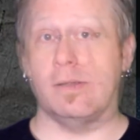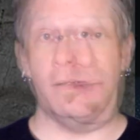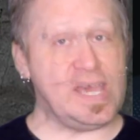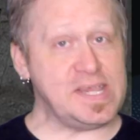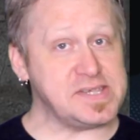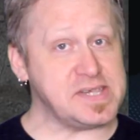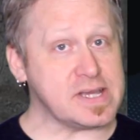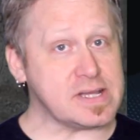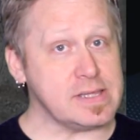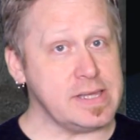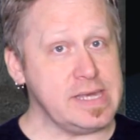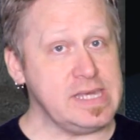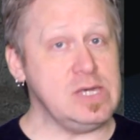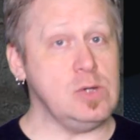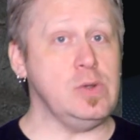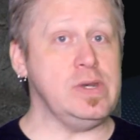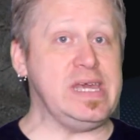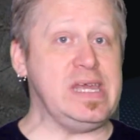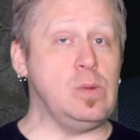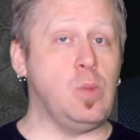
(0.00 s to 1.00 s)
Basically,
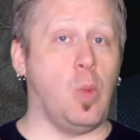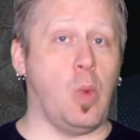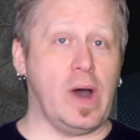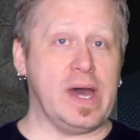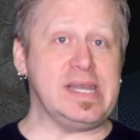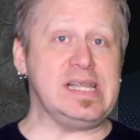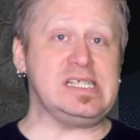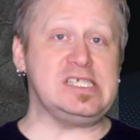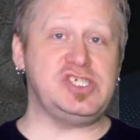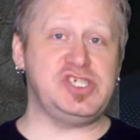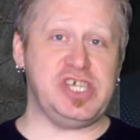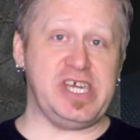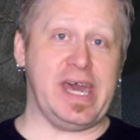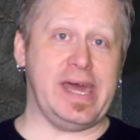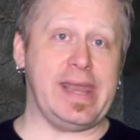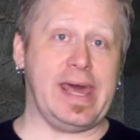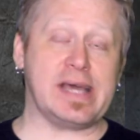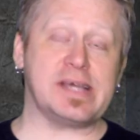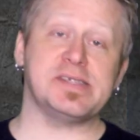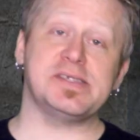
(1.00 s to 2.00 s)
you need one
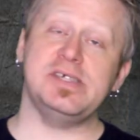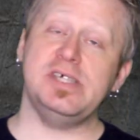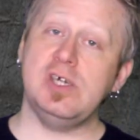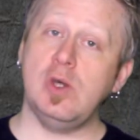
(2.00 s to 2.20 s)
GNX